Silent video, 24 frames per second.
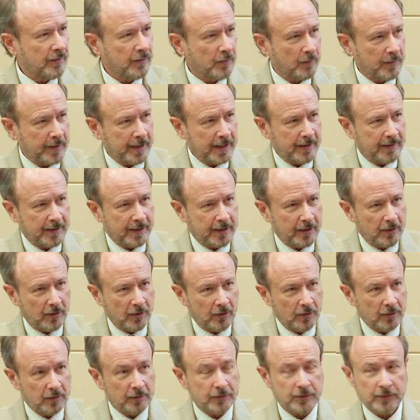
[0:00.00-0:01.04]
The way they
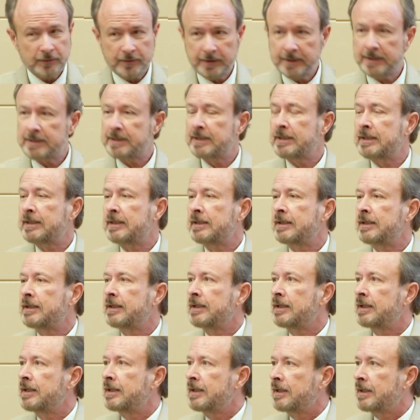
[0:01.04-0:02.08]
all do it
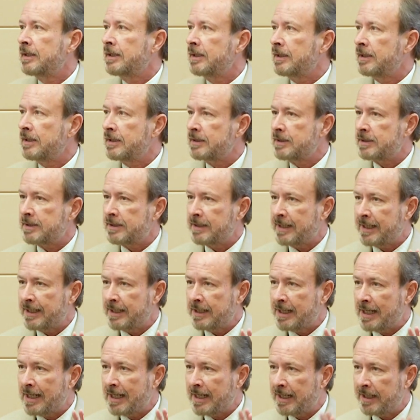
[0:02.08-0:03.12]
is
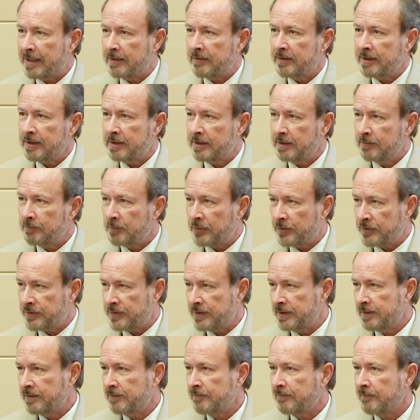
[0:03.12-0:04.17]
they hire a
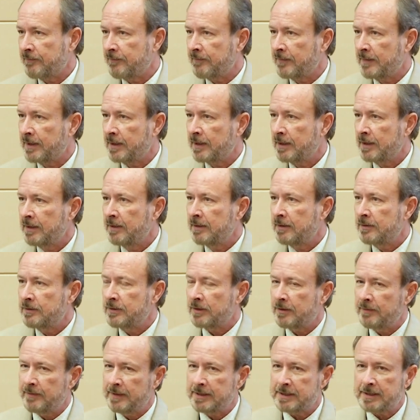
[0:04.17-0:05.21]
person
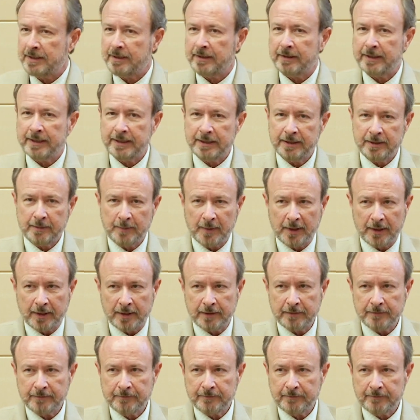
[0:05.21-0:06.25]
to go into their
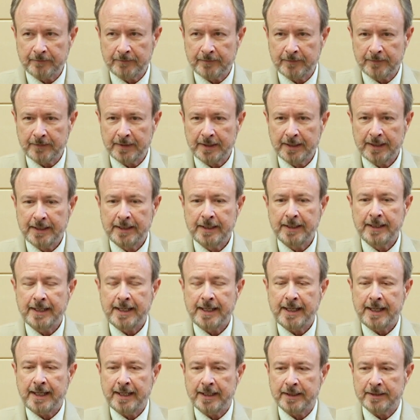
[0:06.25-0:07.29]
EMR
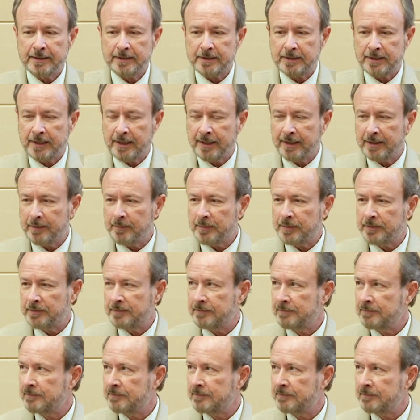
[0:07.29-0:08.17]
and type